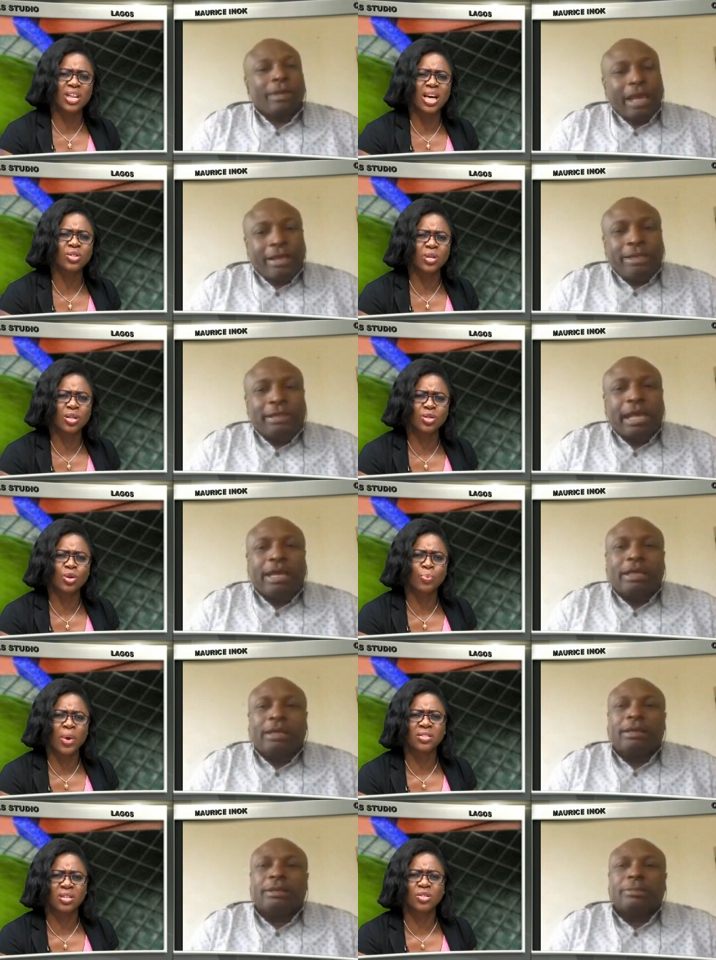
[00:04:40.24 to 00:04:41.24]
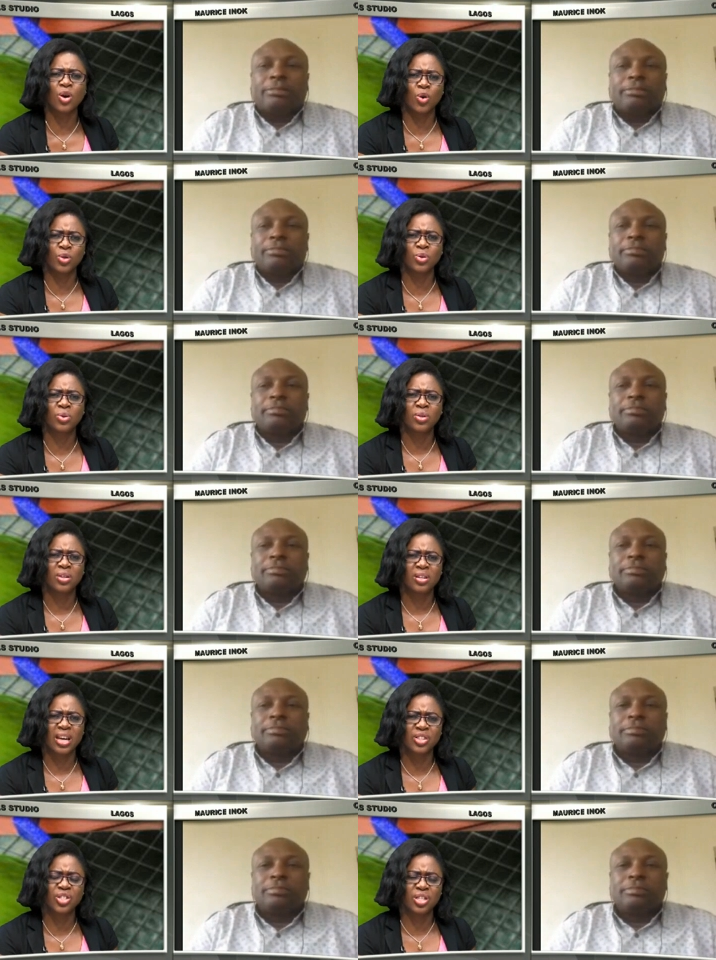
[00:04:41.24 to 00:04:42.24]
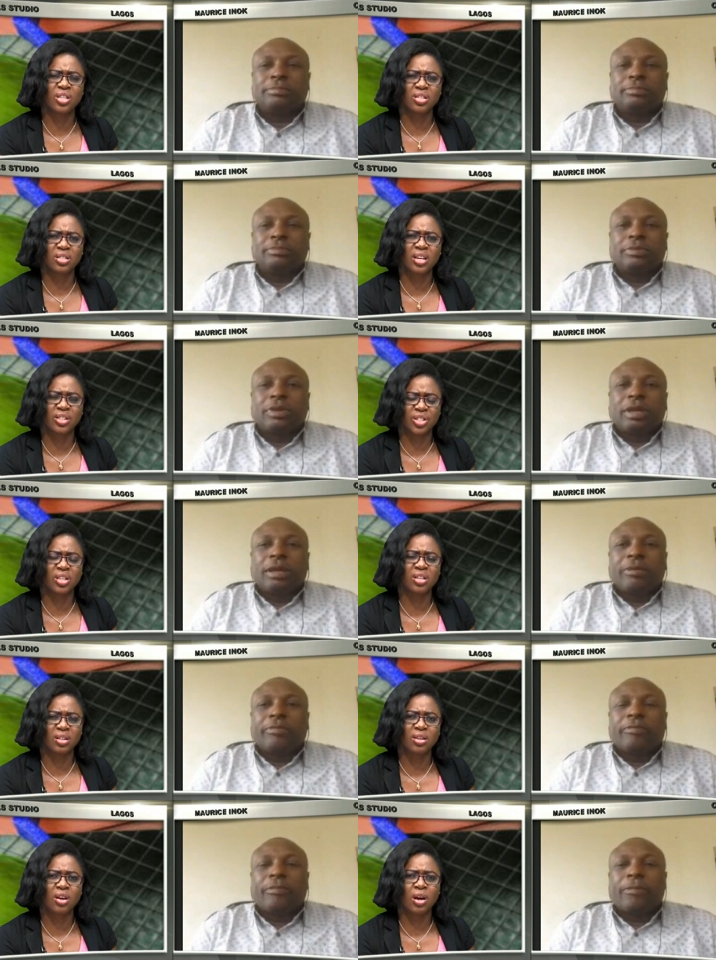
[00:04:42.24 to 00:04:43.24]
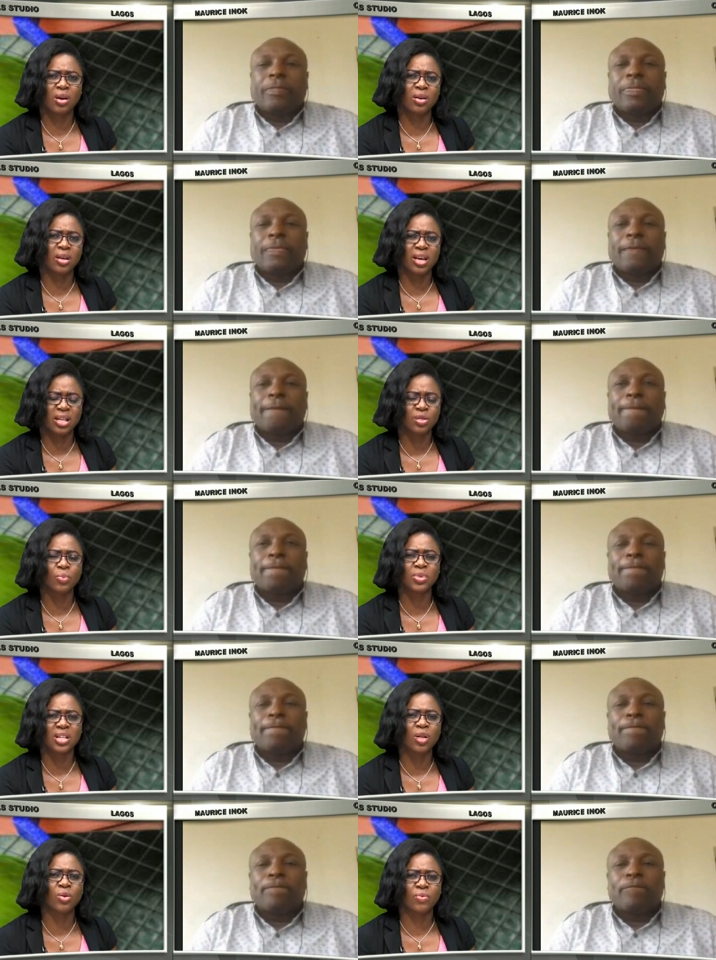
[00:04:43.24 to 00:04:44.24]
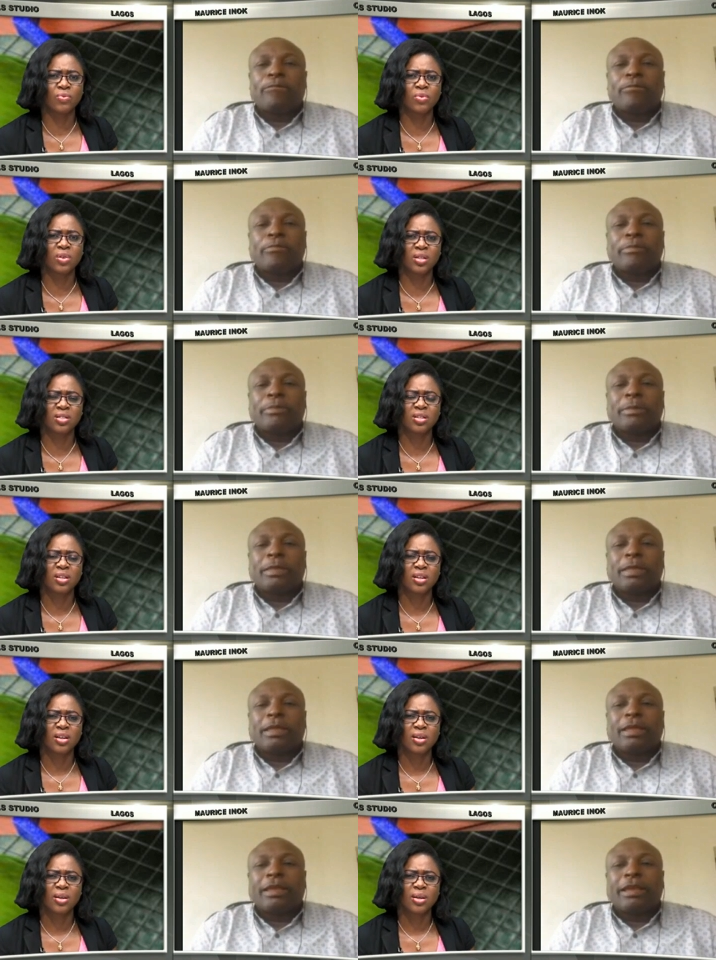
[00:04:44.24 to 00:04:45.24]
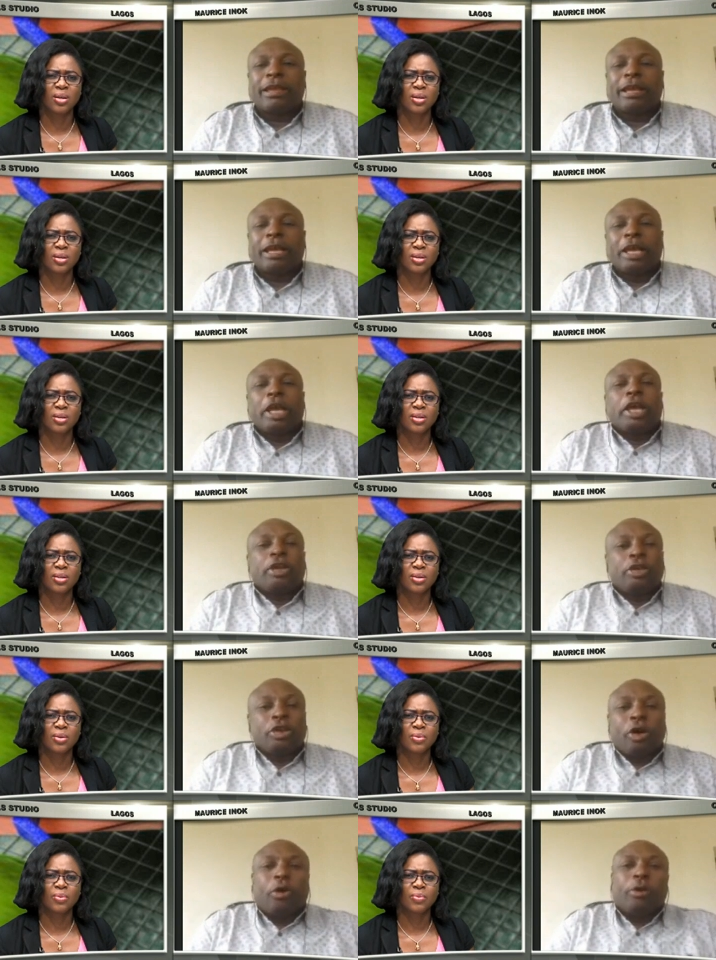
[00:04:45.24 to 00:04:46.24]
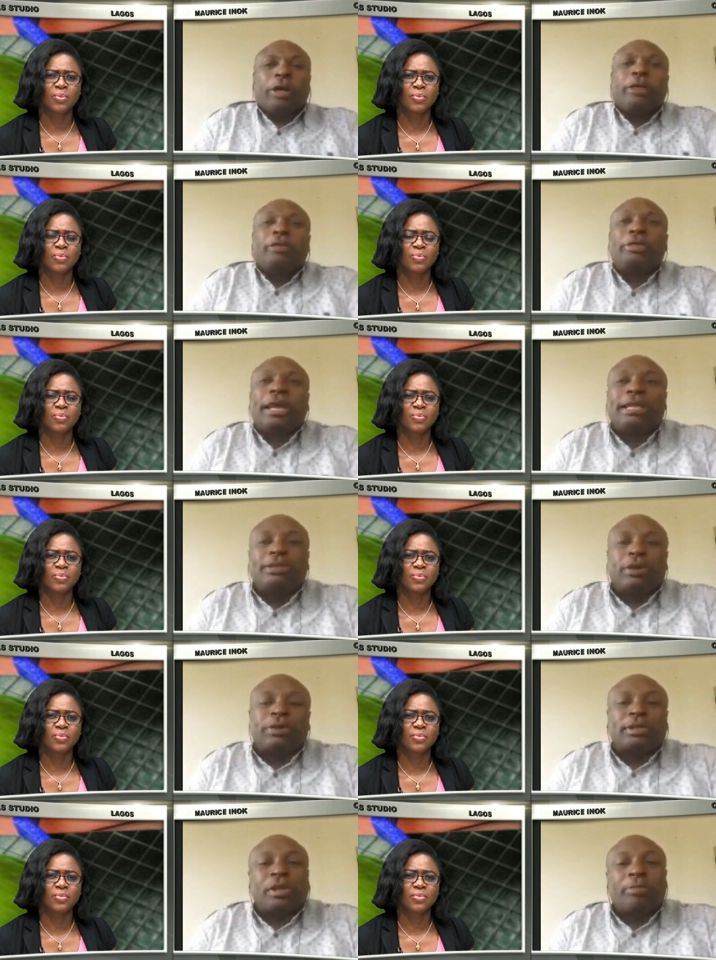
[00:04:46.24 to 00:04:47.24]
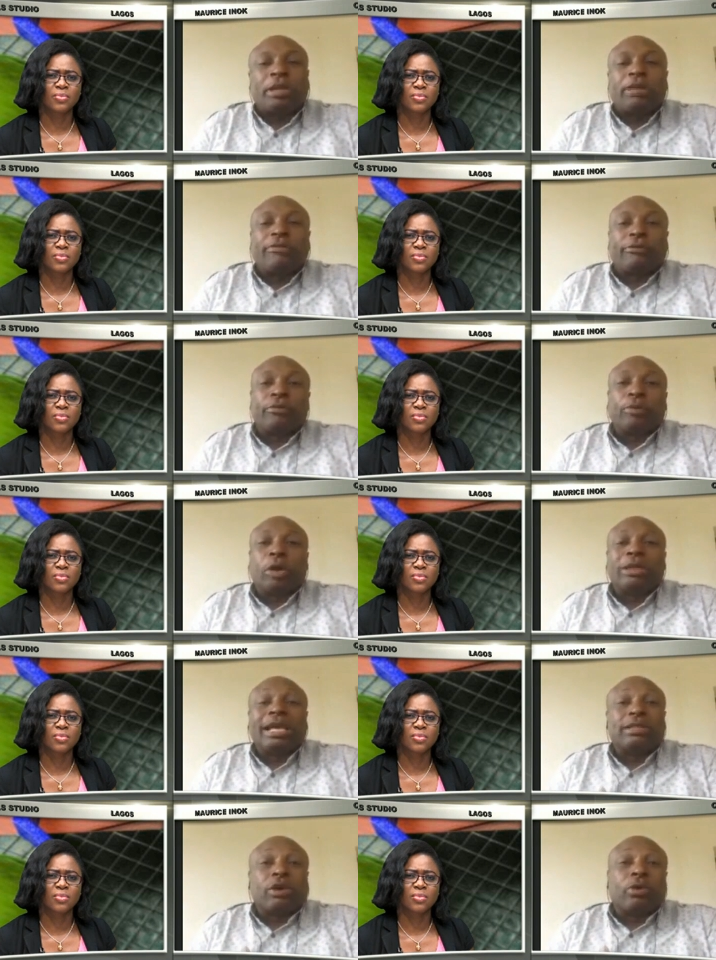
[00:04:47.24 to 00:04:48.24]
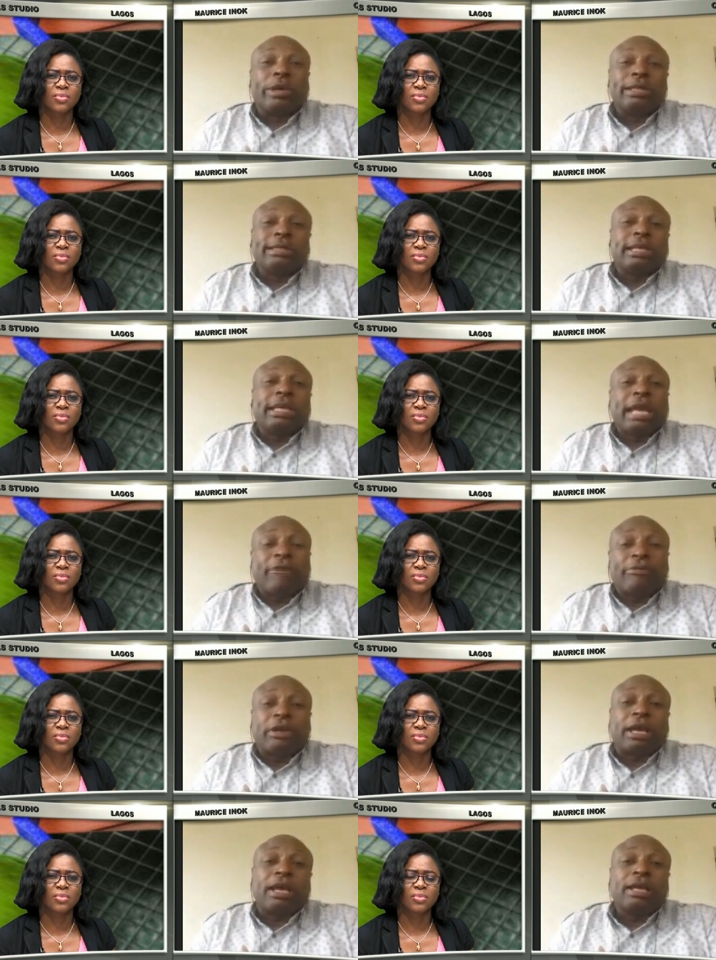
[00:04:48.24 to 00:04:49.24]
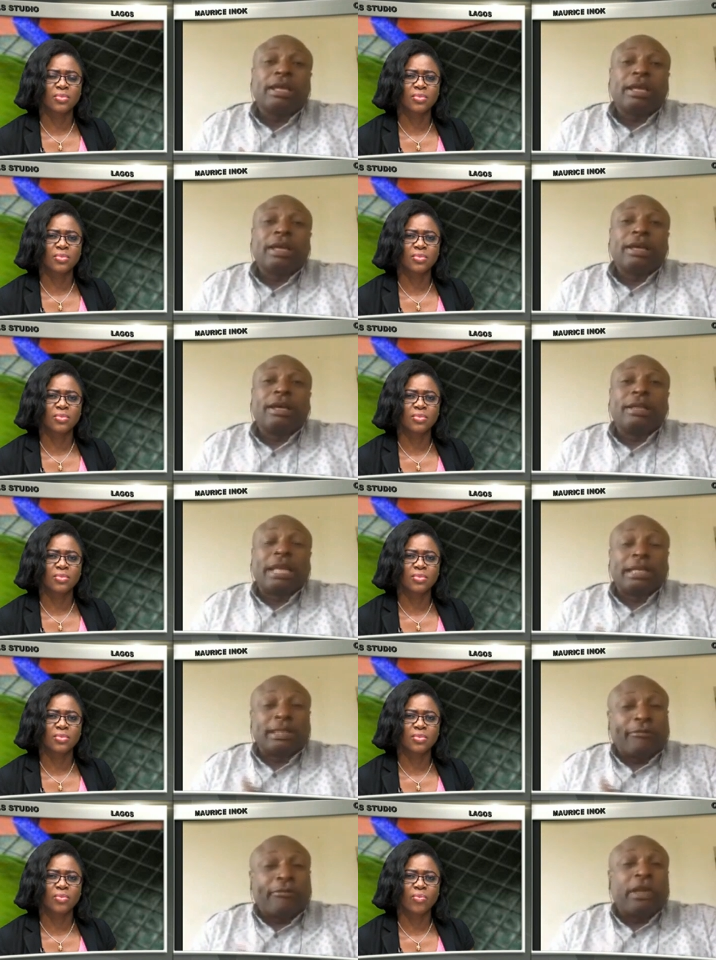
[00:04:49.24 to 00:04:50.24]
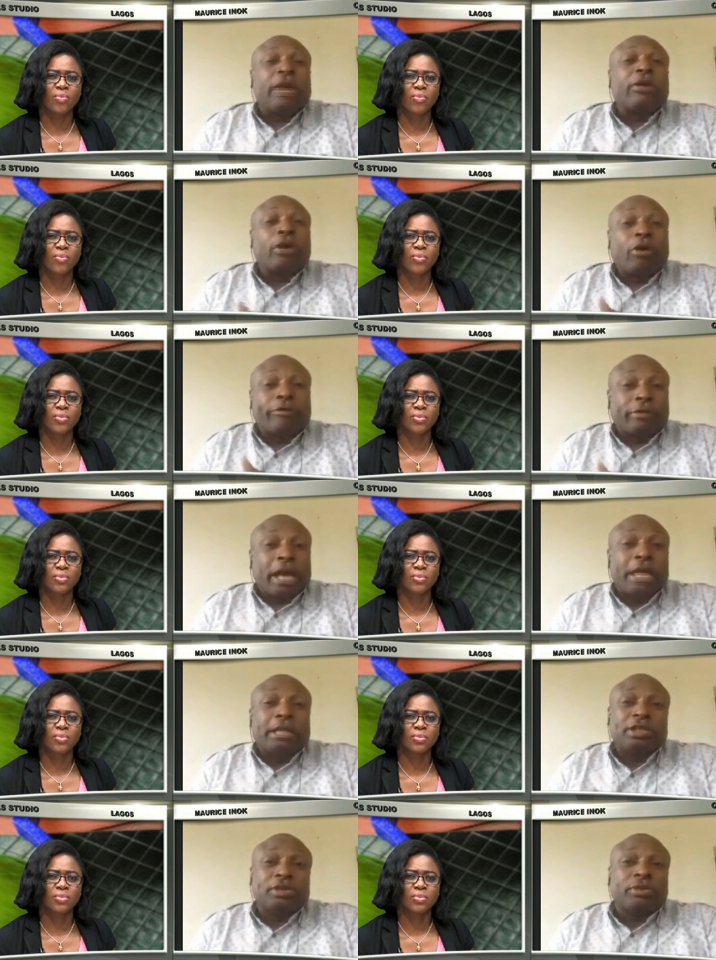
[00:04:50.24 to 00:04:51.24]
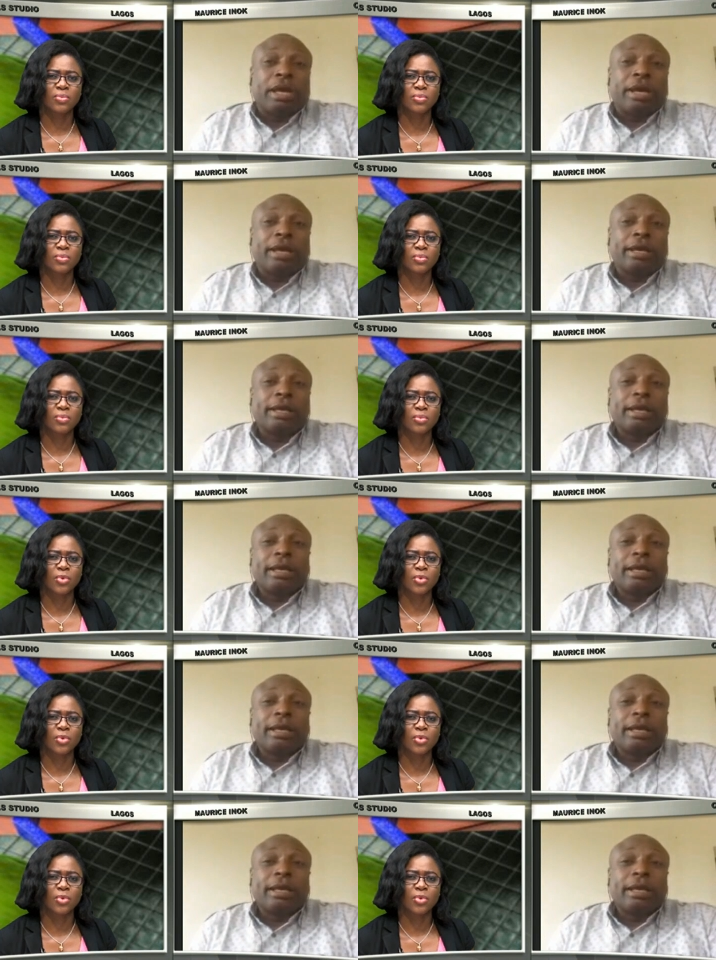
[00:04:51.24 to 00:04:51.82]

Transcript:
Speaker 1: she actually exactly. surpass this hurdle? Can she can she get something out of it?
Speaker 2: You know, there is also something in football. There is always in Africa. There's a fear of Nigeria,